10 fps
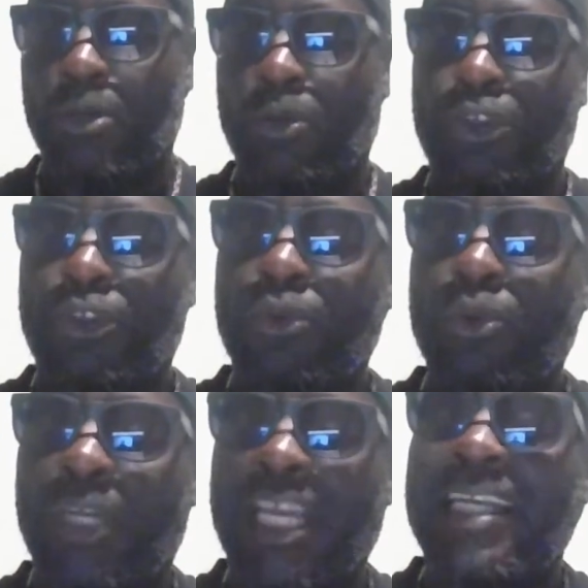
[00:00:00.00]

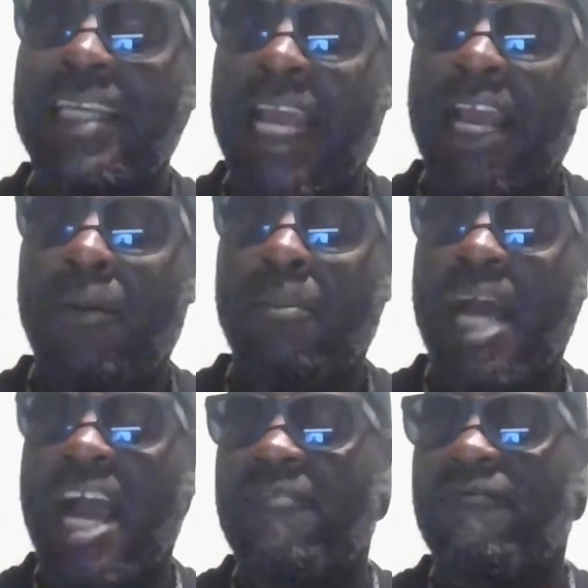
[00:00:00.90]
you can now
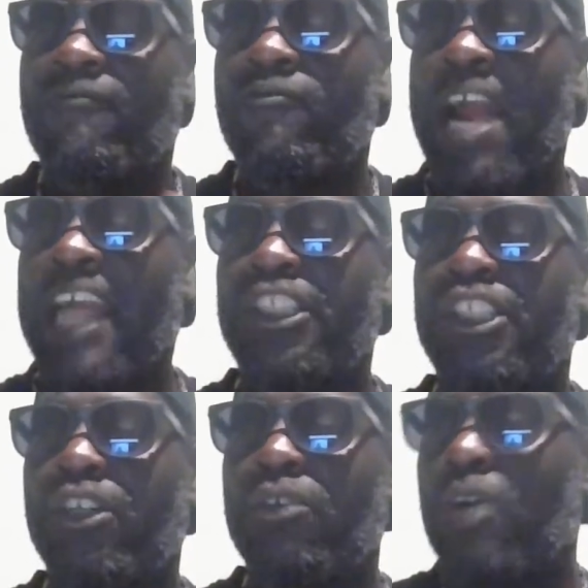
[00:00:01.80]
buy
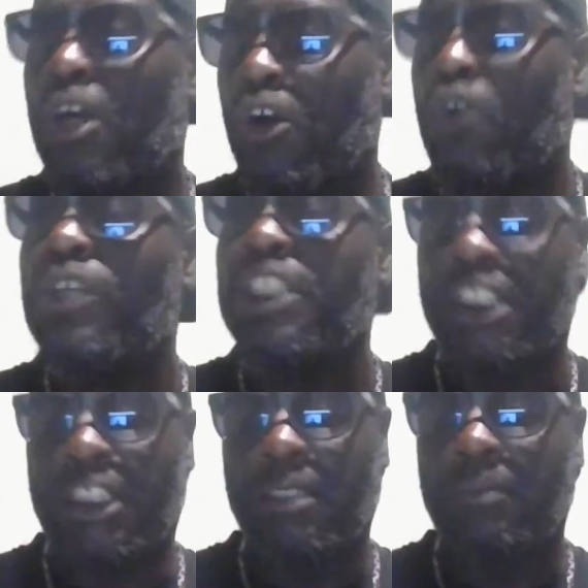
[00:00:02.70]
fractional
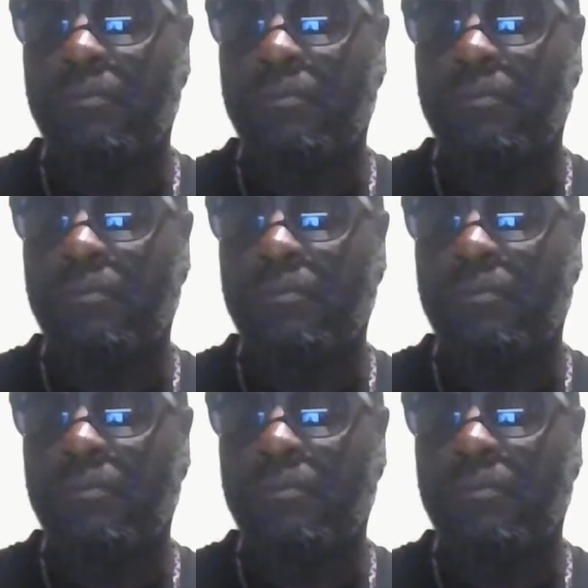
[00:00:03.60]
ownership